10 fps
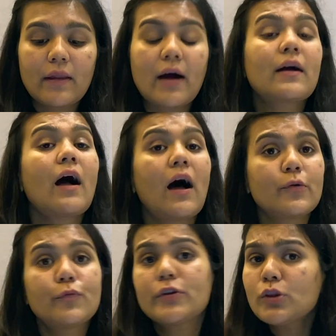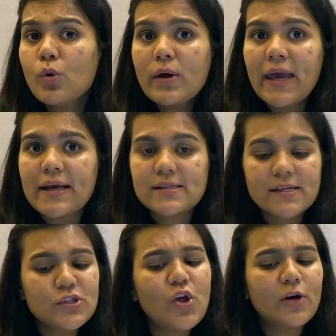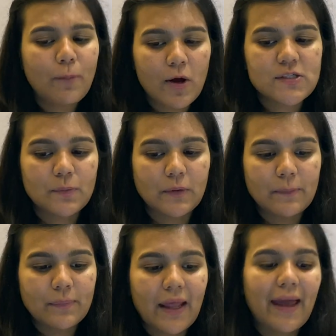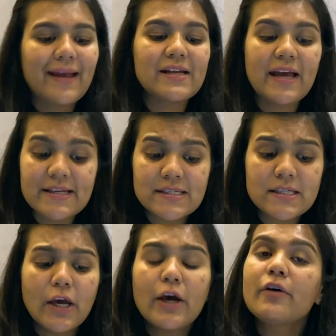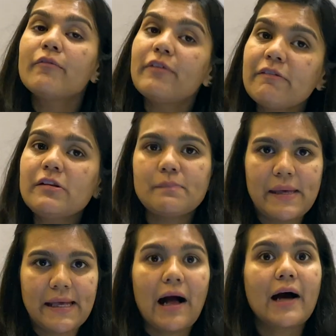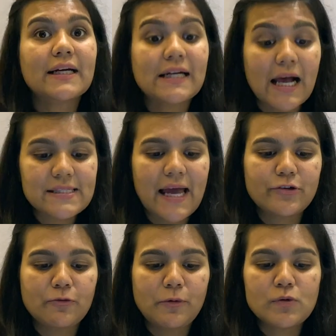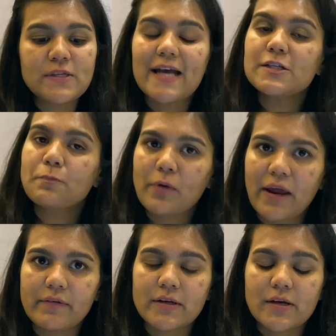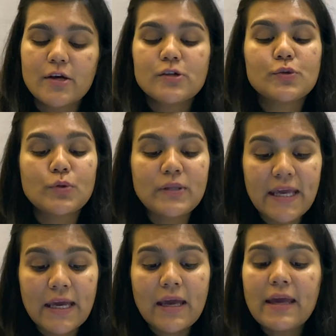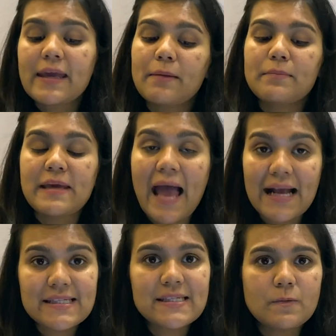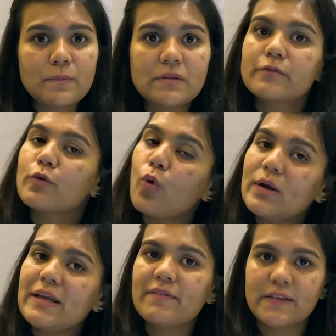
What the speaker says: A car with no gears is not possible and hence we will make our class attributes as private, so they can be accessible only